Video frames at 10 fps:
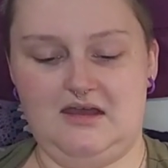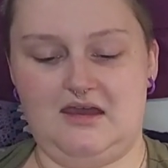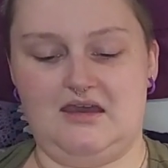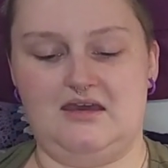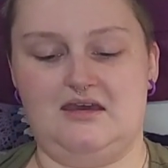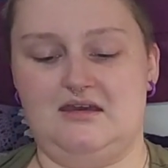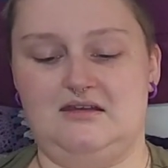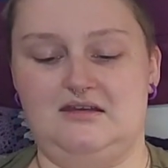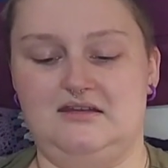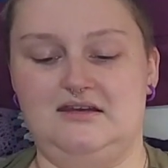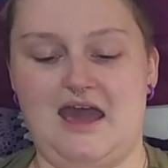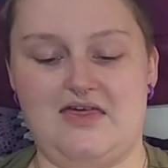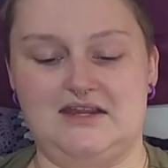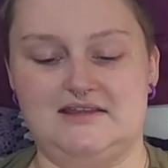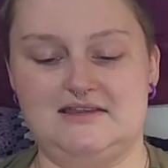and now
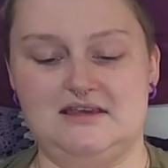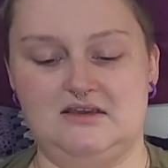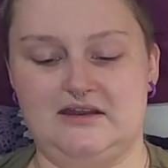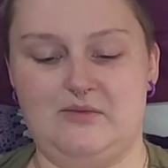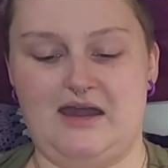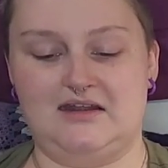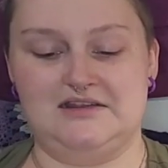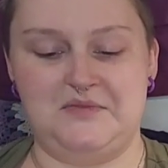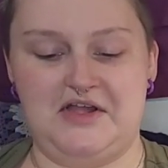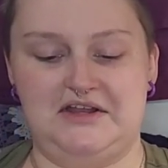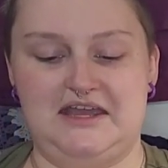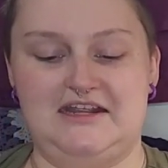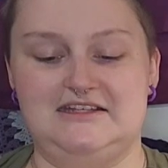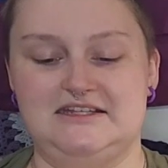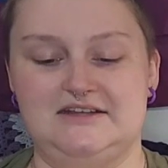that it's sealed, I'm not going to smell it again
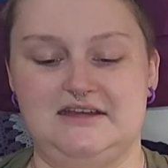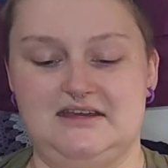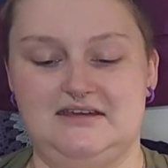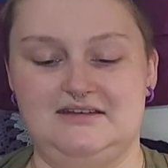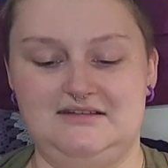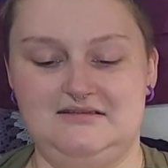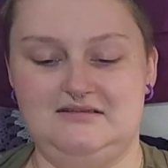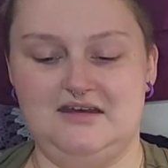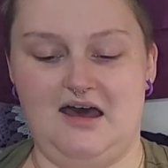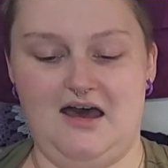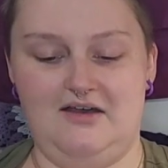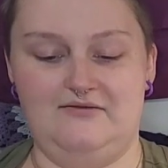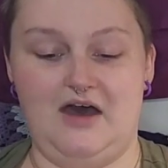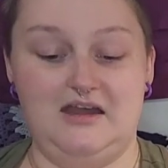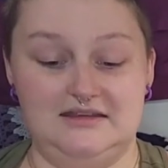until it
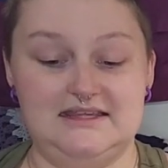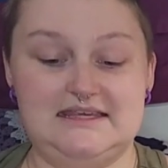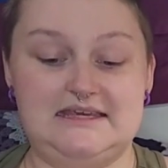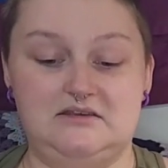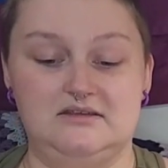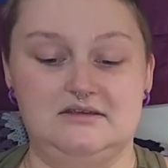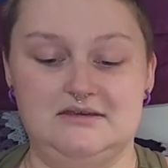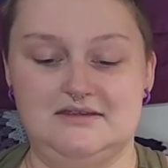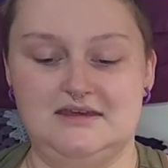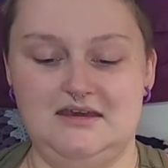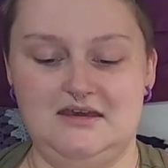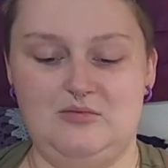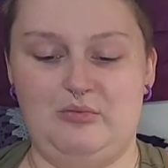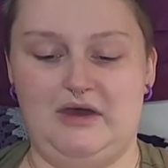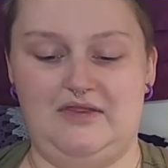unseals,
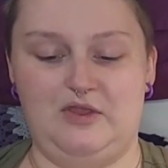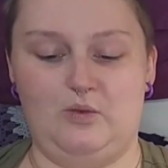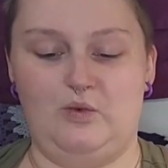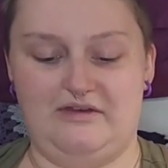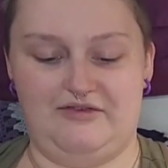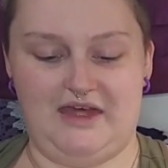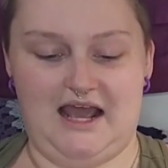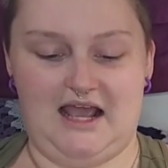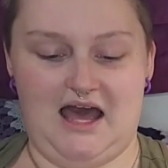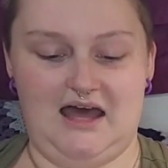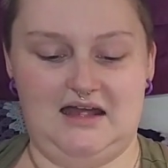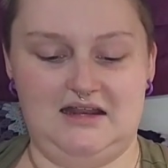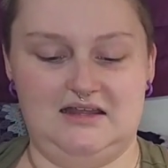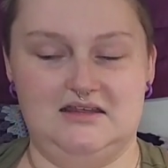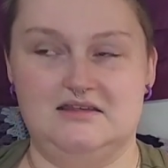but the whiff that I got
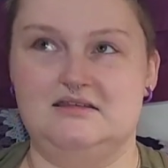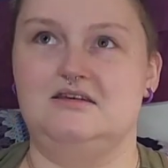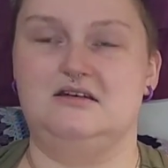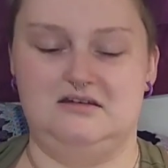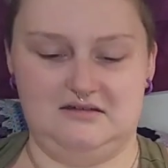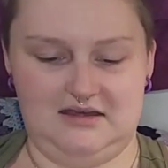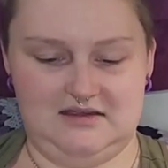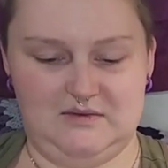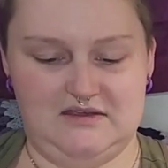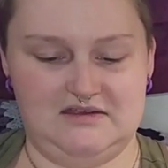is, oh, it smells